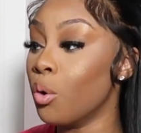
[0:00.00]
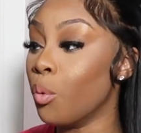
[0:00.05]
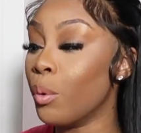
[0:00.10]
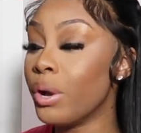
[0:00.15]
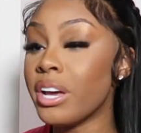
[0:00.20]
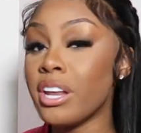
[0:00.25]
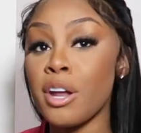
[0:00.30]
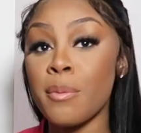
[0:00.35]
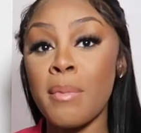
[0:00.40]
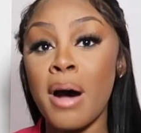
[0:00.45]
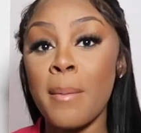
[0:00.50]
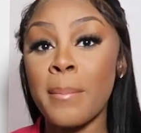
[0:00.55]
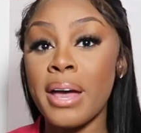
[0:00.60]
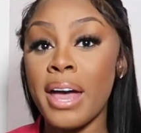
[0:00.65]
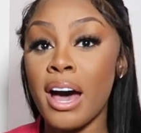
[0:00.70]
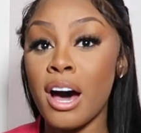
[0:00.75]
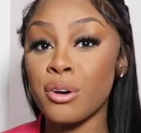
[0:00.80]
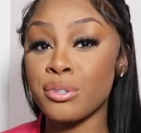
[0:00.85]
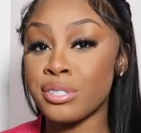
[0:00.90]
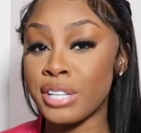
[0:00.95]
We in the mama
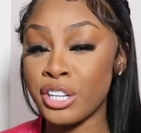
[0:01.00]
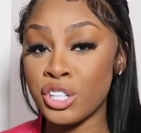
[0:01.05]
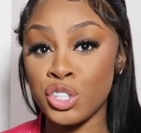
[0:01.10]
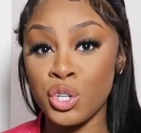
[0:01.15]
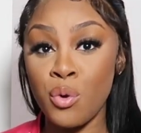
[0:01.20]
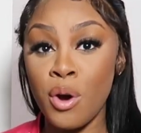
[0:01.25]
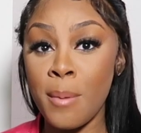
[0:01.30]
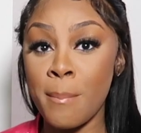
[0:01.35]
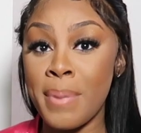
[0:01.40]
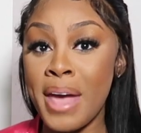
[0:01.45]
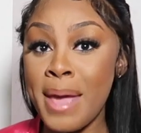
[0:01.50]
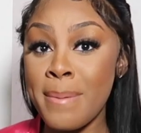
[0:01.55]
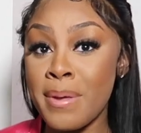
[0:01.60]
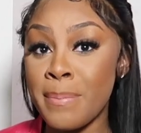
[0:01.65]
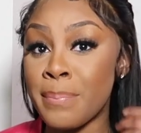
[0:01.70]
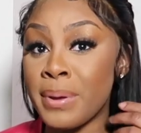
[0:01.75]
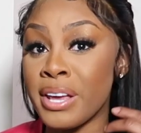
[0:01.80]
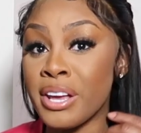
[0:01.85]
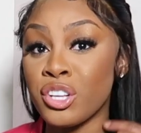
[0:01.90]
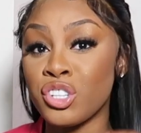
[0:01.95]
house, they showing
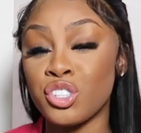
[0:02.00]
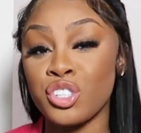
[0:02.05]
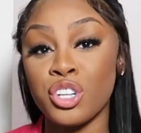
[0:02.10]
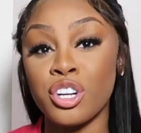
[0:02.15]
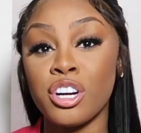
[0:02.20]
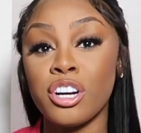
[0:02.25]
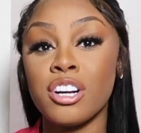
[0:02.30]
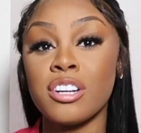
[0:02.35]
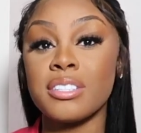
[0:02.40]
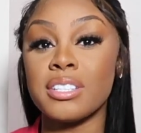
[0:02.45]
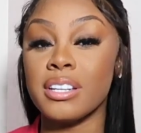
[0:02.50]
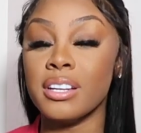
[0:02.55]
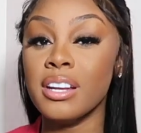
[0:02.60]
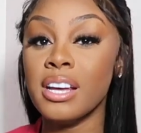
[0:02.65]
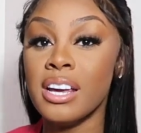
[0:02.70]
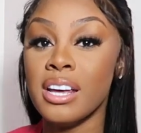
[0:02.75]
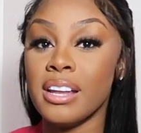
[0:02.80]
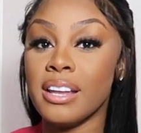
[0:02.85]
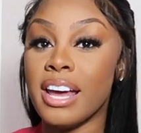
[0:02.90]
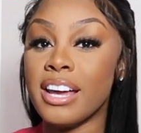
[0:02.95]
baby pictures and
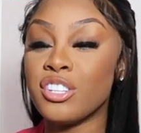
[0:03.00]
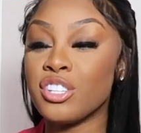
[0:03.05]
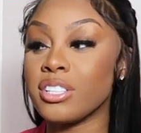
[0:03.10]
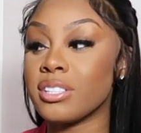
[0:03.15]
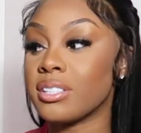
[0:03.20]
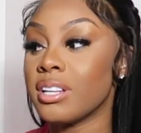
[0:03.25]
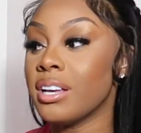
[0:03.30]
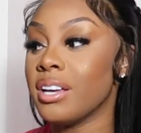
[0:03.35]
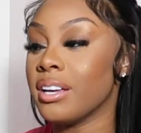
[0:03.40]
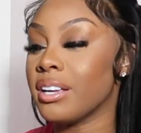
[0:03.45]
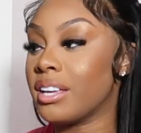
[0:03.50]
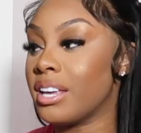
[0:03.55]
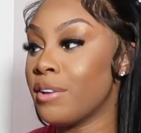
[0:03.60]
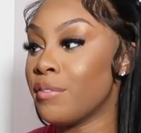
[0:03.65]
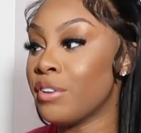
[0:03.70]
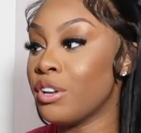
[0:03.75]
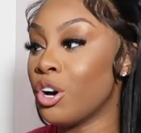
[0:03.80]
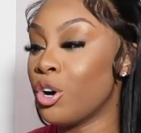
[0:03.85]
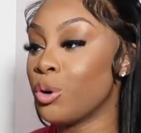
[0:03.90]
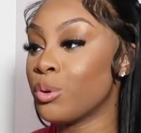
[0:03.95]
they just
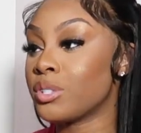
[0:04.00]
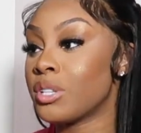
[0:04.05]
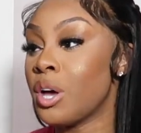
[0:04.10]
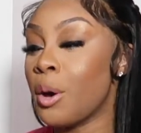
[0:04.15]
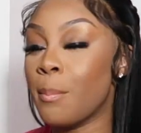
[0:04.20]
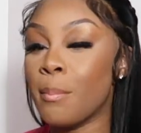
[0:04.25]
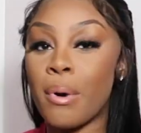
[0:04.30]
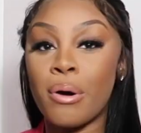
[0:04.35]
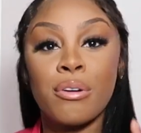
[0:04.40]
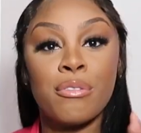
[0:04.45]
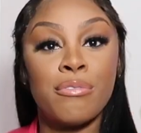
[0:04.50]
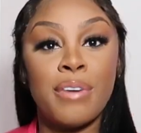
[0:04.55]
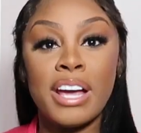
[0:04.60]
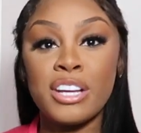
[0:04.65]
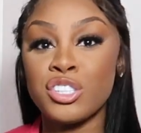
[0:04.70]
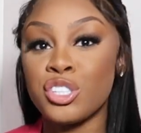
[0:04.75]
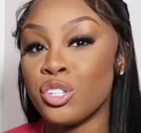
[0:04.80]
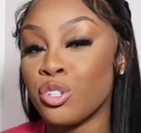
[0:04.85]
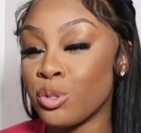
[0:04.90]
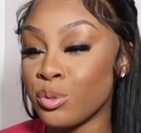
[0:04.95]
giving those
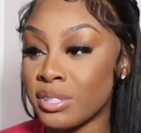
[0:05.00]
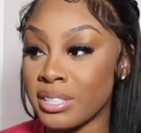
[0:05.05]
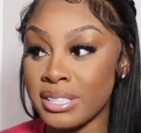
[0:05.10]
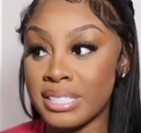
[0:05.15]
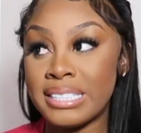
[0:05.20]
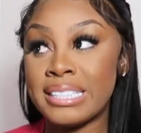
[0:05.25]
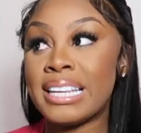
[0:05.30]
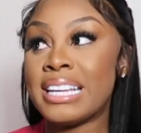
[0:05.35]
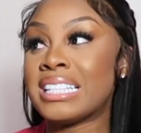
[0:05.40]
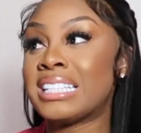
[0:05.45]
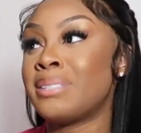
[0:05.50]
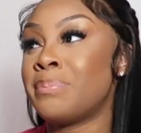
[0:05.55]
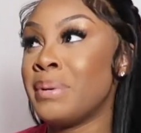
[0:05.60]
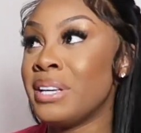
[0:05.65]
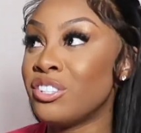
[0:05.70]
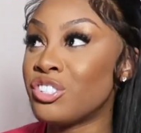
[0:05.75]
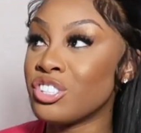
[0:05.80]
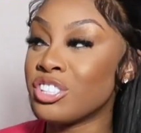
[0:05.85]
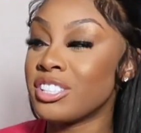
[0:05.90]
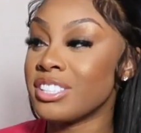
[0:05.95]
motivational success
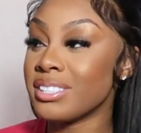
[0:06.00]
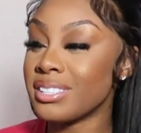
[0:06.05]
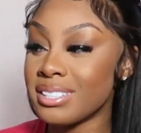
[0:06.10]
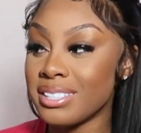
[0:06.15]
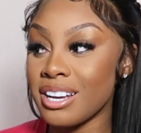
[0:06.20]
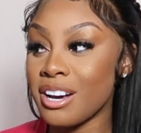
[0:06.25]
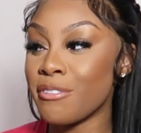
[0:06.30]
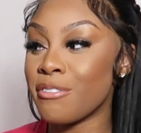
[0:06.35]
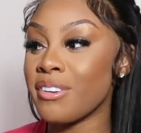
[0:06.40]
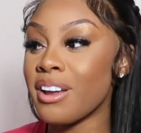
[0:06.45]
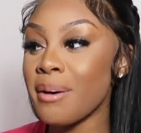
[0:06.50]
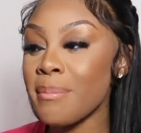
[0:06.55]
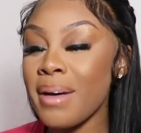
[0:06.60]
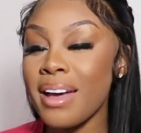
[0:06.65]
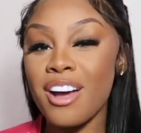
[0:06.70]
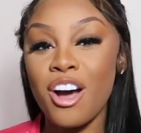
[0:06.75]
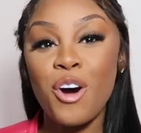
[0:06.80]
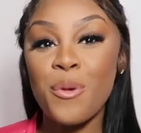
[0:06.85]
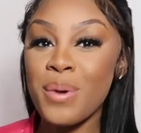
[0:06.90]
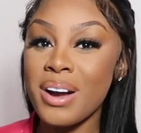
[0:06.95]
speeches and stuff. And I'm
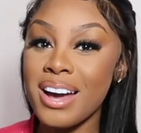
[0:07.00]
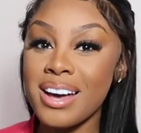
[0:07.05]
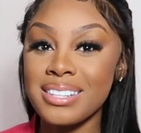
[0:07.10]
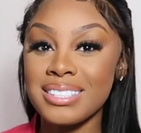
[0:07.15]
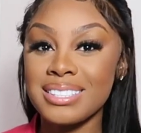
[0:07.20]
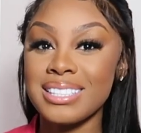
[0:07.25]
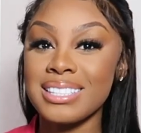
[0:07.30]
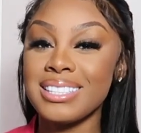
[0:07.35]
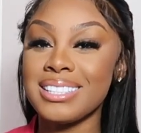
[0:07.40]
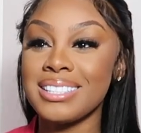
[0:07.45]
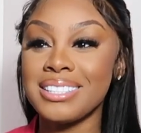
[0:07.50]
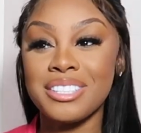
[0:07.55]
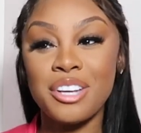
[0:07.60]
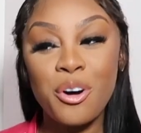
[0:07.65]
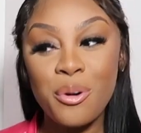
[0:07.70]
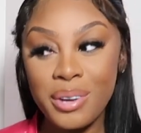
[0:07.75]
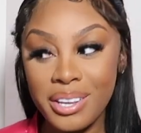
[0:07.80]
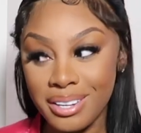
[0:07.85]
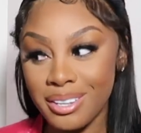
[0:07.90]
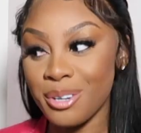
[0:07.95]
like, oh my God, this is
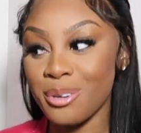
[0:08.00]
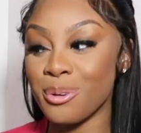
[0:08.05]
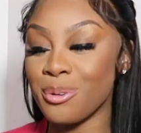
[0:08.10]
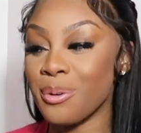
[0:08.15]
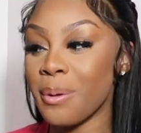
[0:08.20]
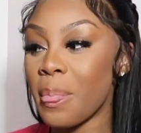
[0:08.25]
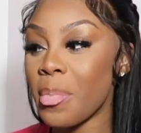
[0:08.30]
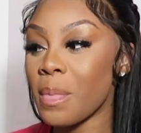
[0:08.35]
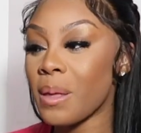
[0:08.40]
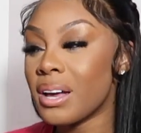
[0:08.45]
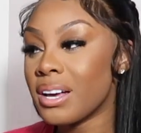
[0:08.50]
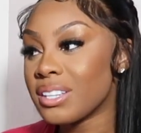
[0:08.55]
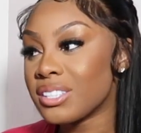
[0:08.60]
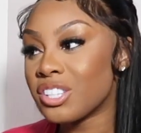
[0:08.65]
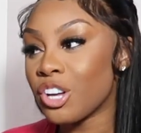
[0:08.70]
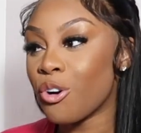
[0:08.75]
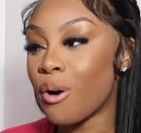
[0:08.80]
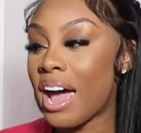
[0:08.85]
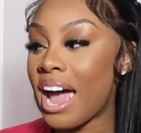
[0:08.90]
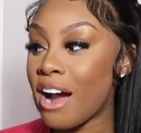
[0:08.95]
so cute.
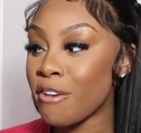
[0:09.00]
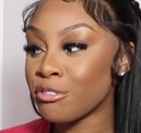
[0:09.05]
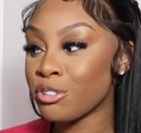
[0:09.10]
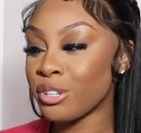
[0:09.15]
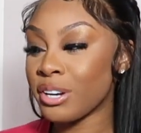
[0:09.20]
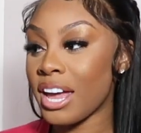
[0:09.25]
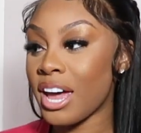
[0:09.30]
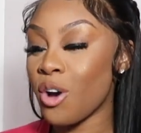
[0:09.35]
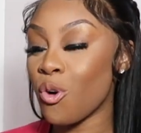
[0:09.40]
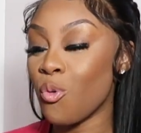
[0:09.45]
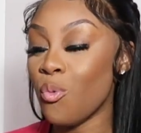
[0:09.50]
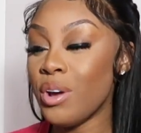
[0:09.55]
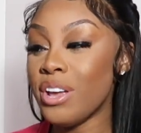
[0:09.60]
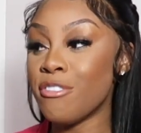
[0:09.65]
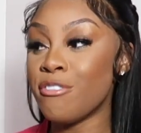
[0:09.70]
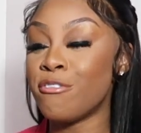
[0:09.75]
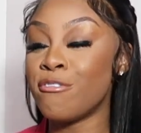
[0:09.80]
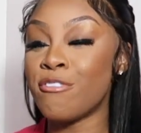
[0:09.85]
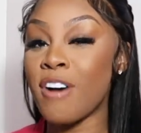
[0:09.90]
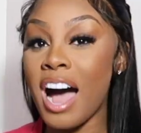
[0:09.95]
So after that,
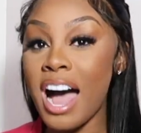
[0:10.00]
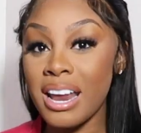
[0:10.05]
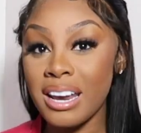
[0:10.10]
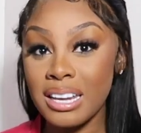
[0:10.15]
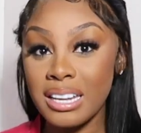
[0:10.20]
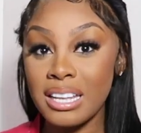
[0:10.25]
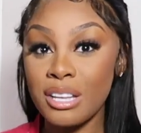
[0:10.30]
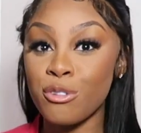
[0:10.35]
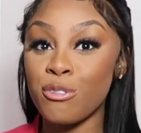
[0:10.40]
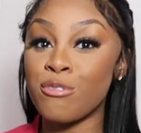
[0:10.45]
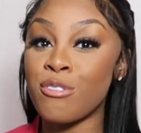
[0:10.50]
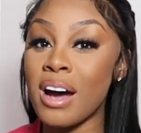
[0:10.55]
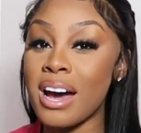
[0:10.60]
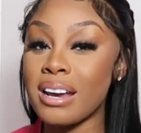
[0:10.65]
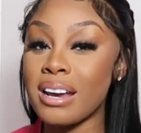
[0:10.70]
we finally